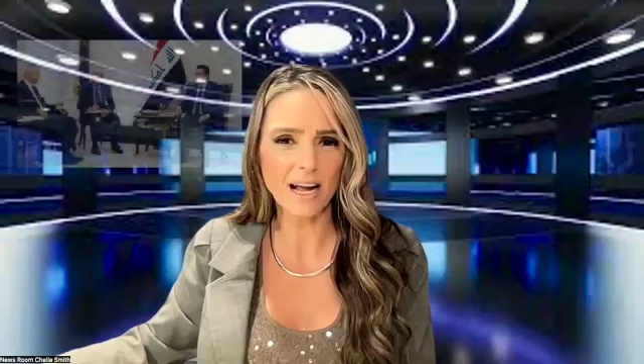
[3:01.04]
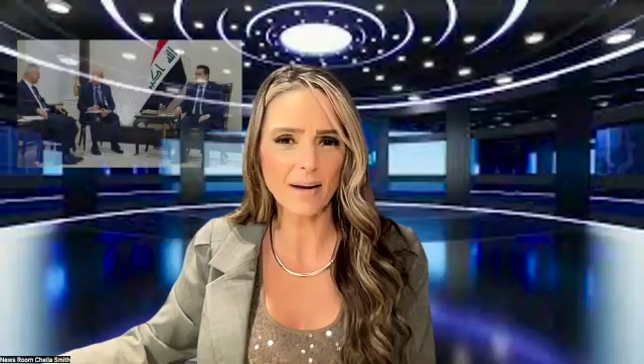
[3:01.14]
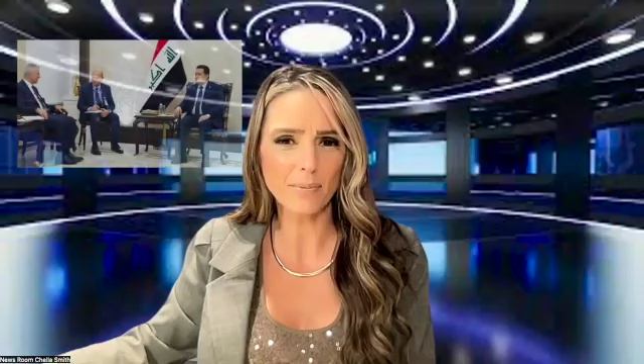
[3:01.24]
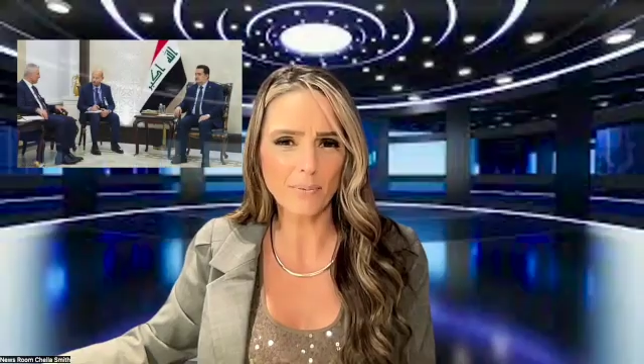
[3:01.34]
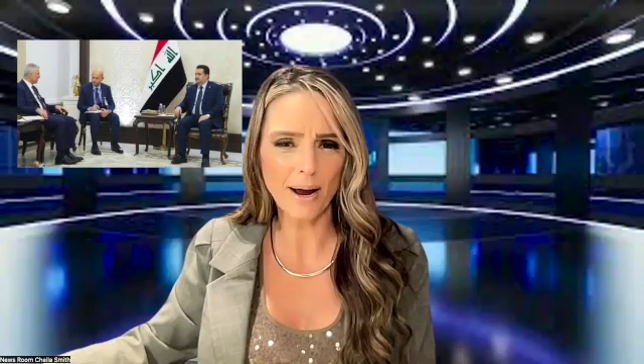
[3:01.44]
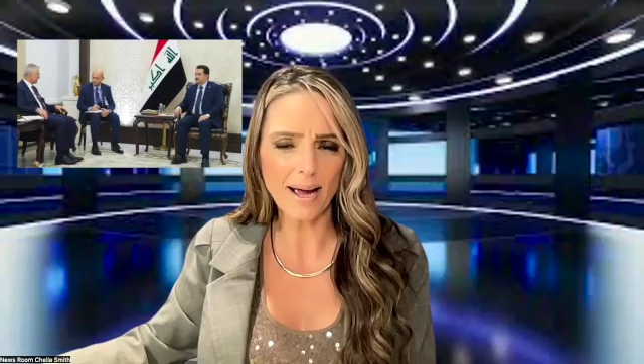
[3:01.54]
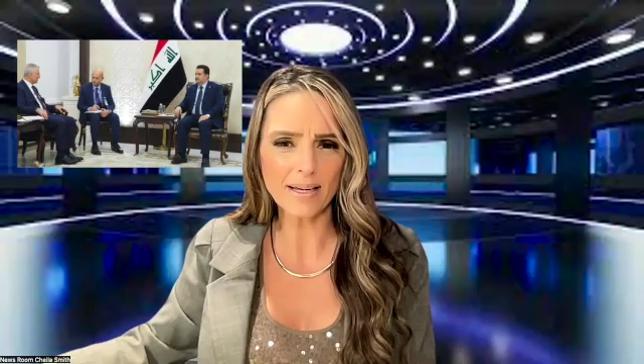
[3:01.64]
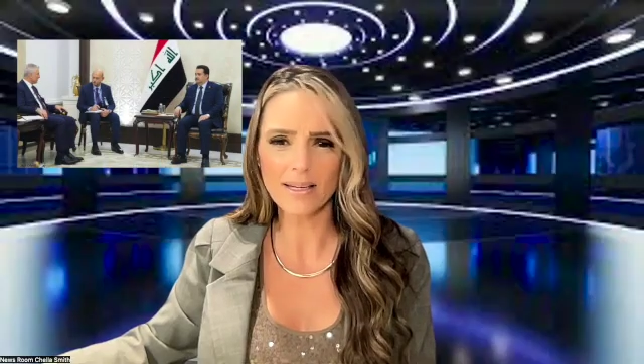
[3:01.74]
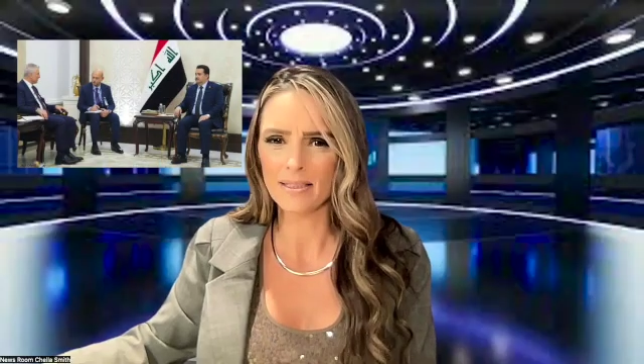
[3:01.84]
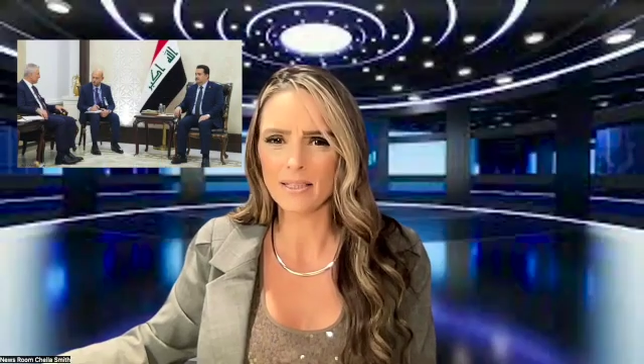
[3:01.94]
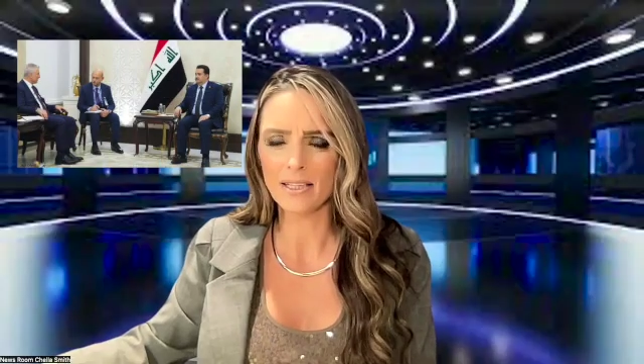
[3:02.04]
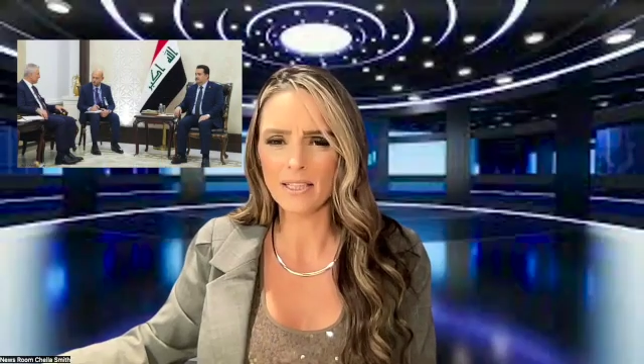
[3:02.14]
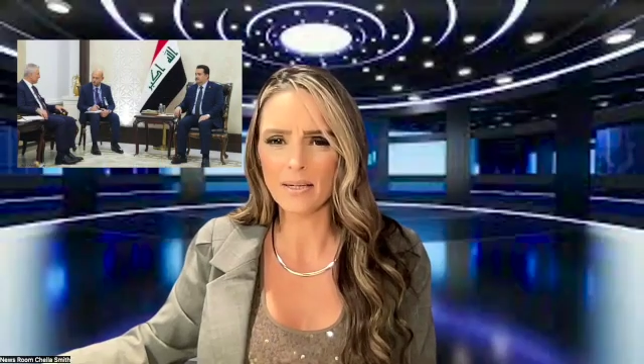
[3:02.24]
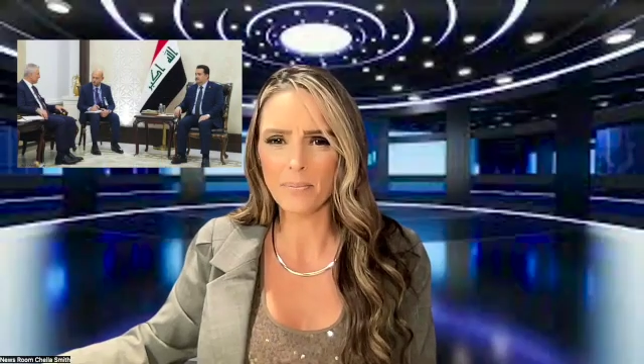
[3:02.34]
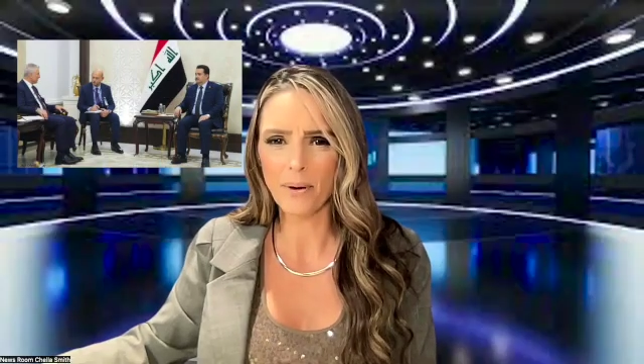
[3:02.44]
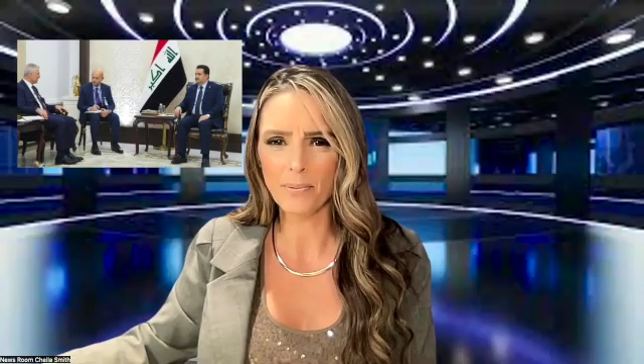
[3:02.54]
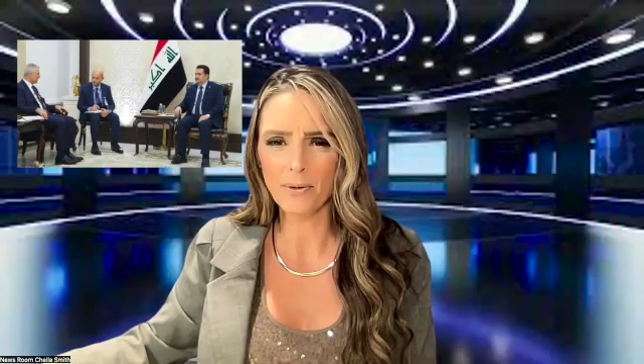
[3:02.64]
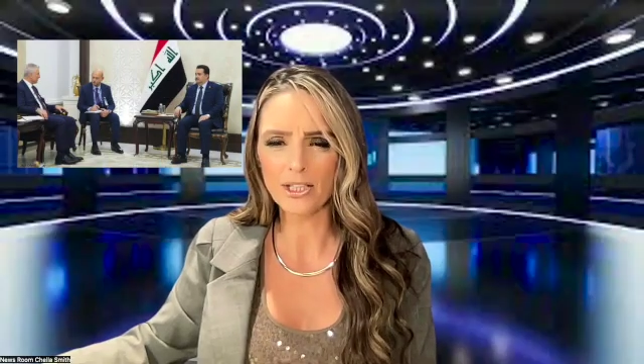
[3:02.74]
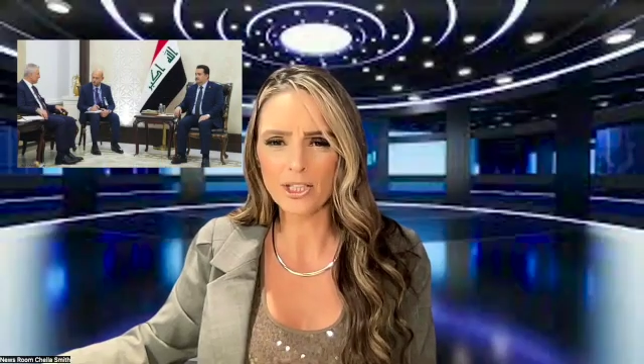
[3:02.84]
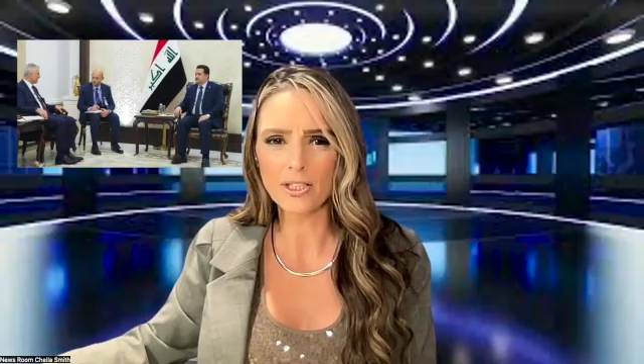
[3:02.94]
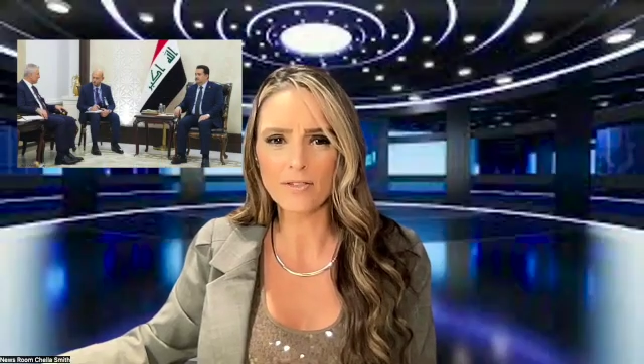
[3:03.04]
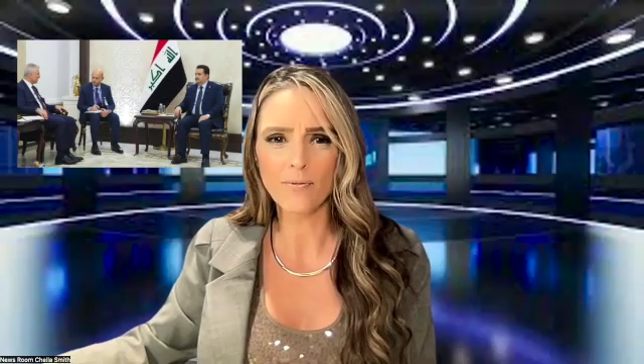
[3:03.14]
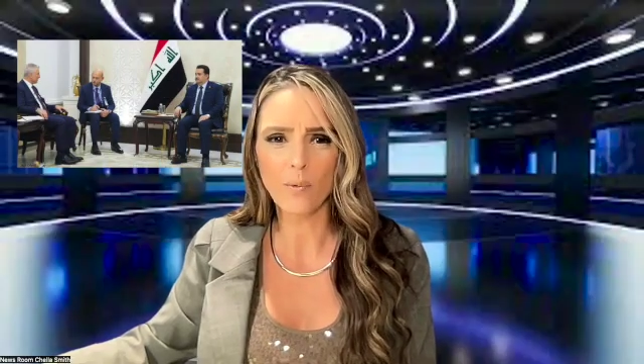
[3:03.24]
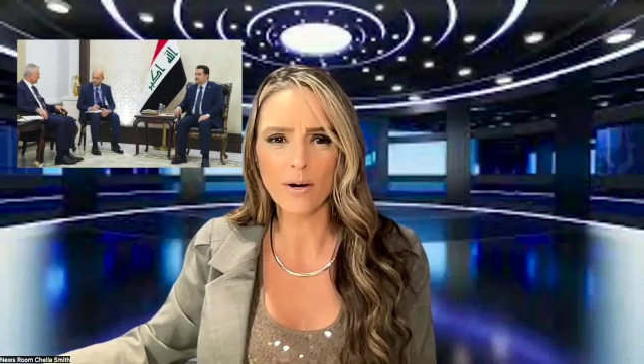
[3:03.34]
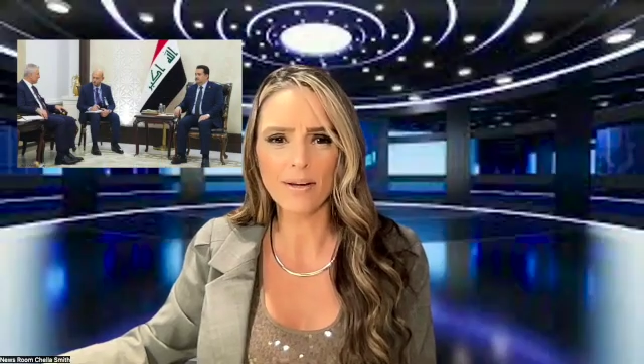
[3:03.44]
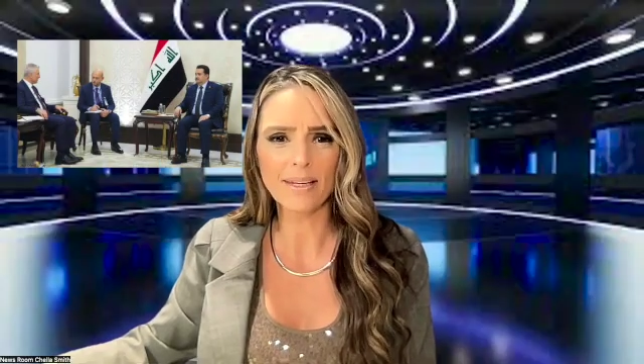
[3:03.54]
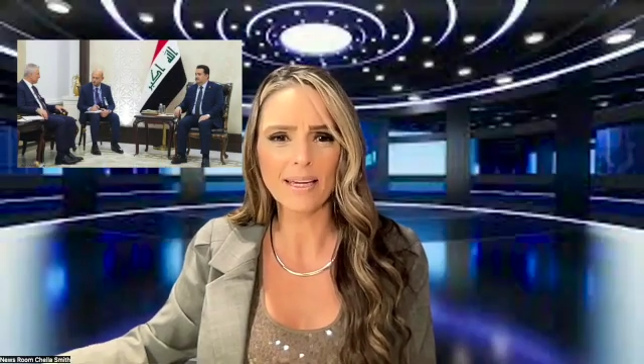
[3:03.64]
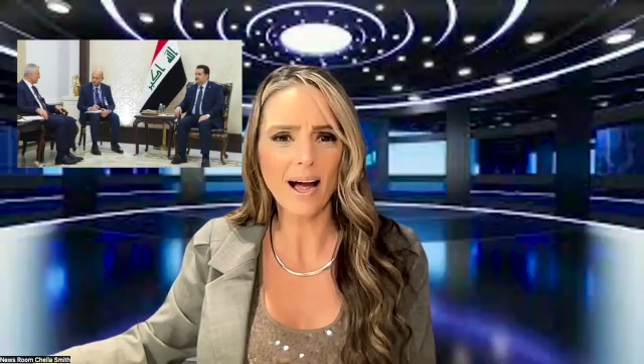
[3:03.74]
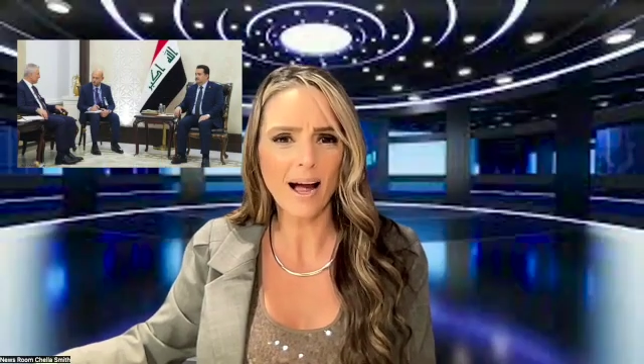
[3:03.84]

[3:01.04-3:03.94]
Iraq, discussing preparations for the